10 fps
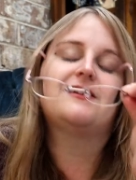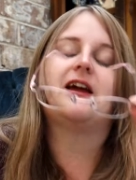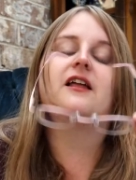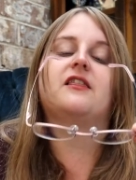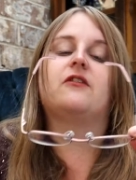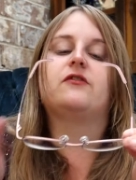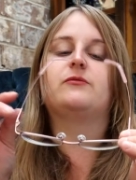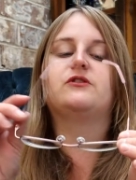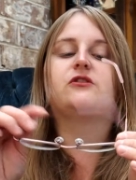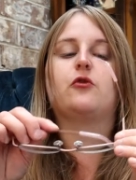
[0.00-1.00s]
yeah, I love
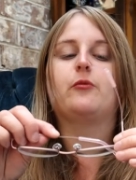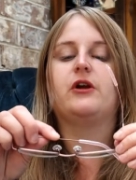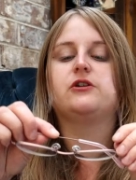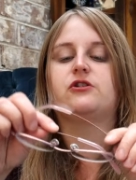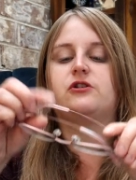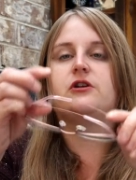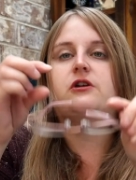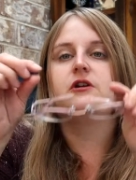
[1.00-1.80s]
them so much.